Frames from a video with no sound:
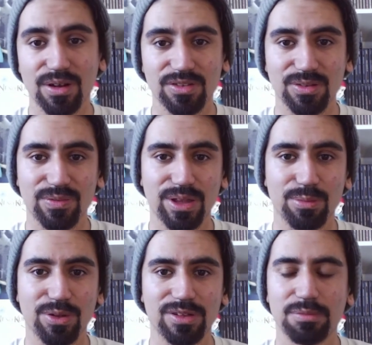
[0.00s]
also
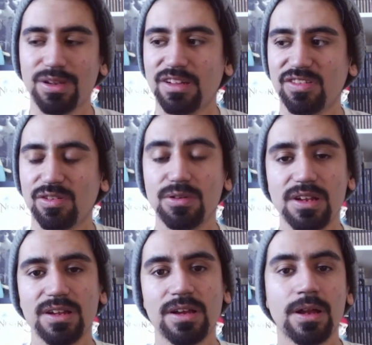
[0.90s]
available on the
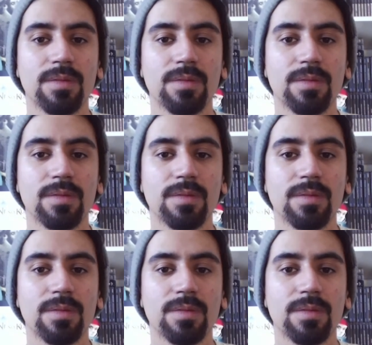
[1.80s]
PS3.